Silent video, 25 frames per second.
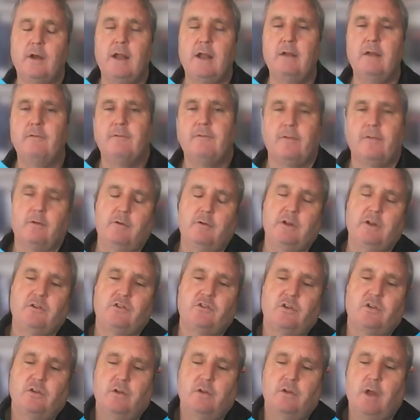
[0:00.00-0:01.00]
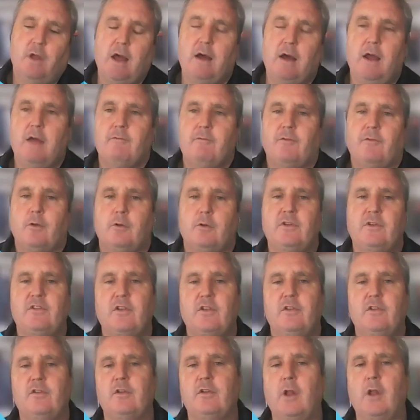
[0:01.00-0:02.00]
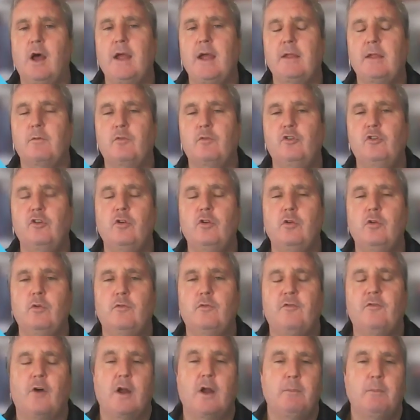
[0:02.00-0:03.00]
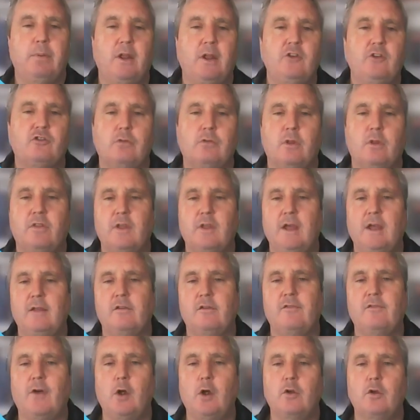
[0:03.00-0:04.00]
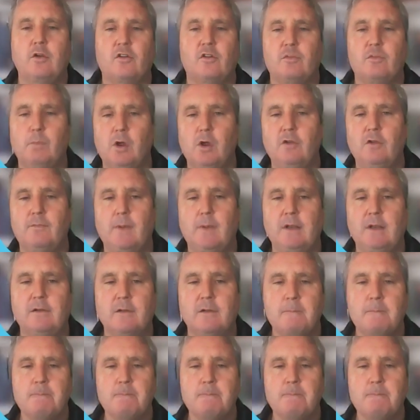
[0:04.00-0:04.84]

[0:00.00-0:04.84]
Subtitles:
and influences like, do you find pleasure in things, focus, movement.